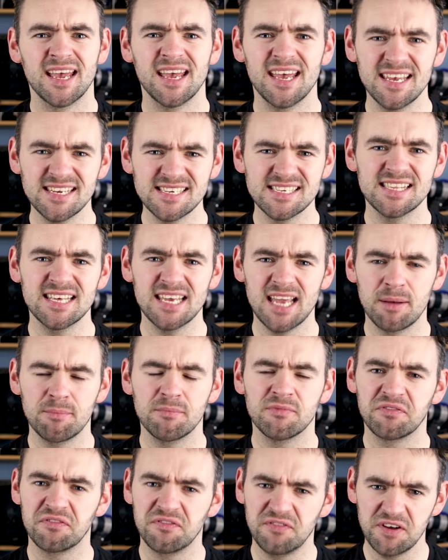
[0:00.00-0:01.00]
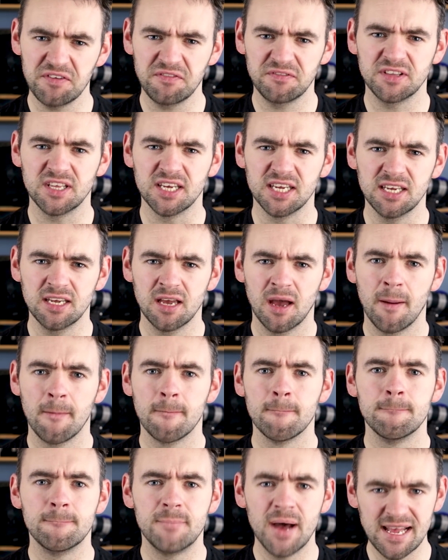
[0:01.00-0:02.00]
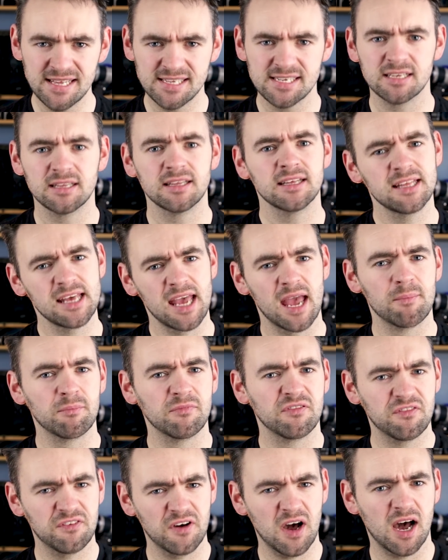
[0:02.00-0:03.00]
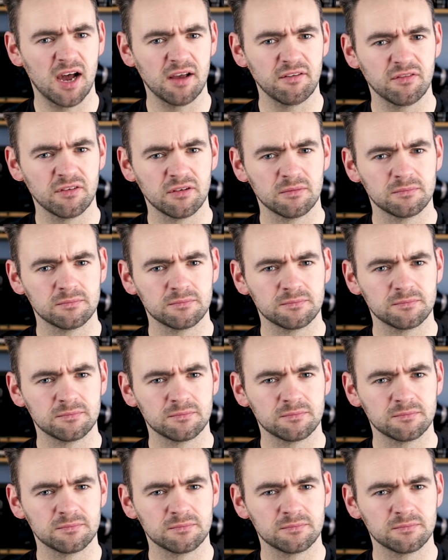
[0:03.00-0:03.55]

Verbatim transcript: is the M50 better than the M5?